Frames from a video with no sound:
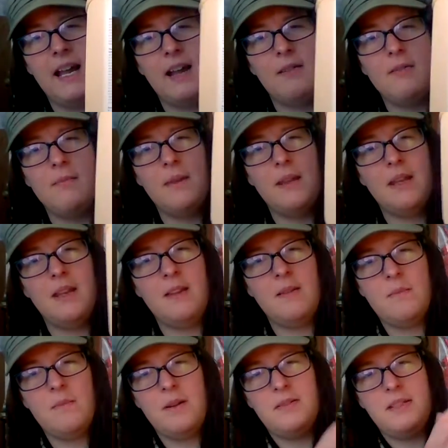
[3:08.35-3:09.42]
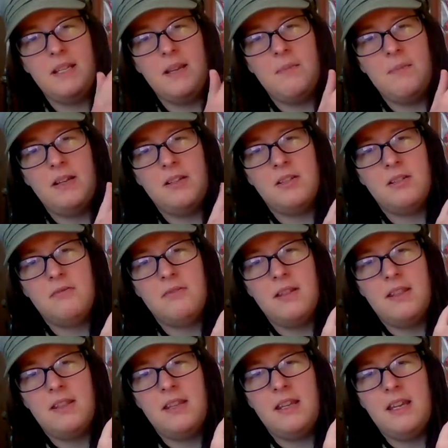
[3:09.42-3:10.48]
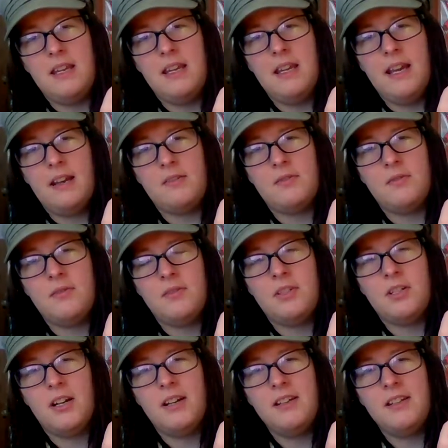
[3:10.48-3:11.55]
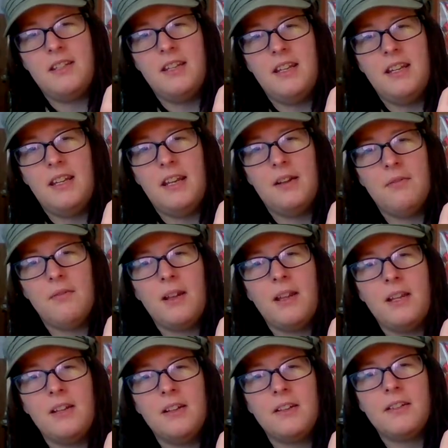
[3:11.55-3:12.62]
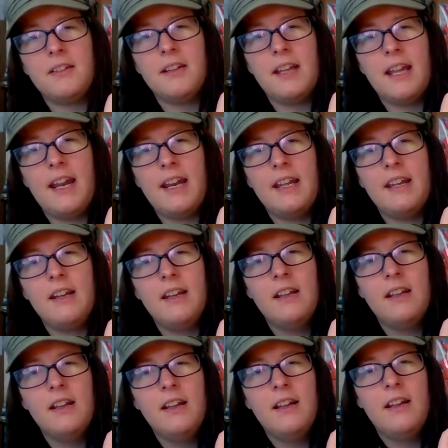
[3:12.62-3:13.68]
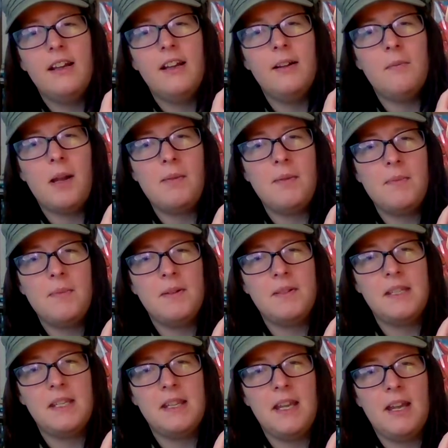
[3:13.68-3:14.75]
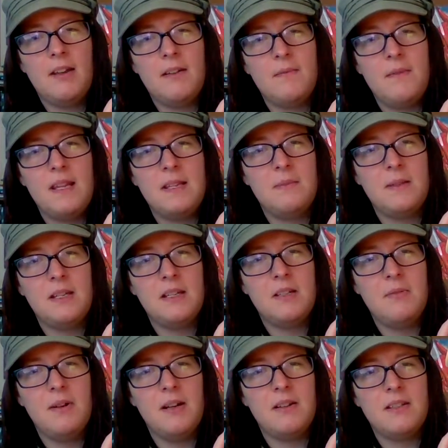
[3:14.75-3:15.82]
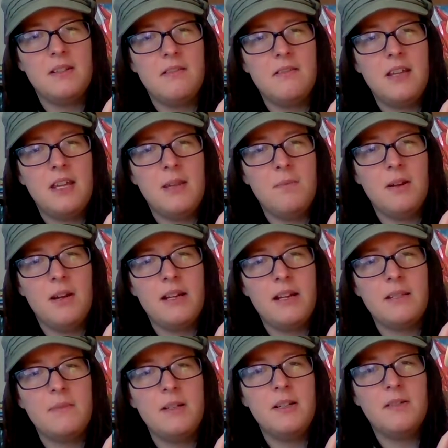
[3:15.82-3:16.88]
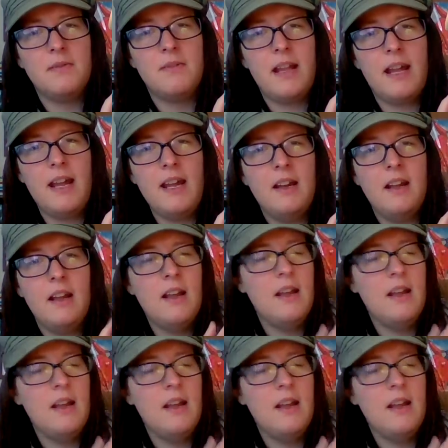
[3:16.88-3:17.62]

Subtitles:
I will be posting a picture with the actual chart so you can get a really good look at it. I'll be posting that on Facebook and Twitter, so keep your eyes peeled for that.